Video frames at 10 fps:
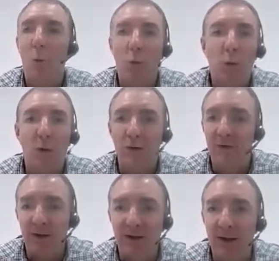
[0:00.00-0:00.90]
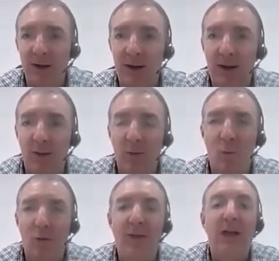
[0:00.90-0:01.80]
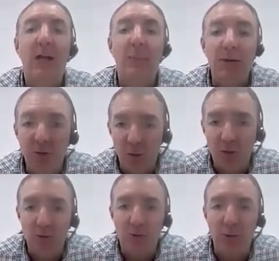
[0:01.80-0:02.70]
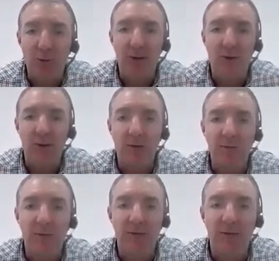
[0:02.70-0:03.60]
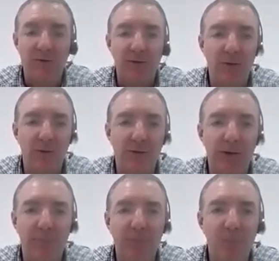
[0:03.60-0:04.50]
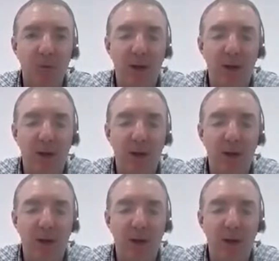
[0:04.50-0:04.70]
what they're going to be doing on your behalf. That's the kind of thing.